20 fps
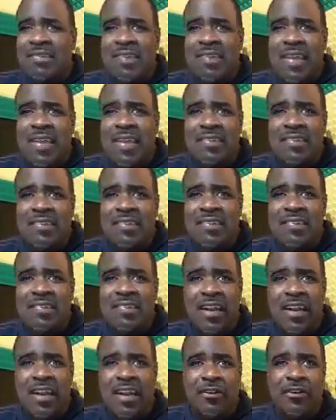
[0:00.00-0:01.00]
crime in the
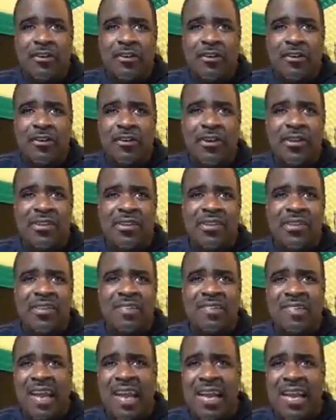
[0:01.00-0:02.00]
country, and they
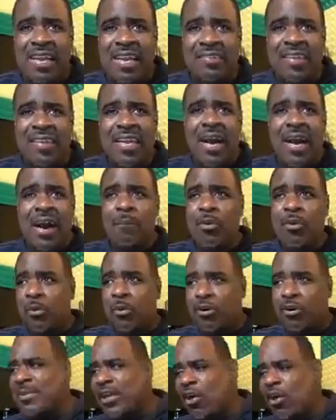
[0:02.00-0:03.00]
want to run
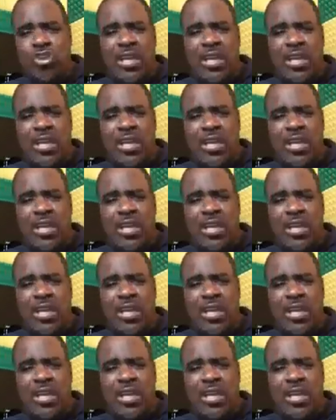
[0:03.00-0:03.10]
country.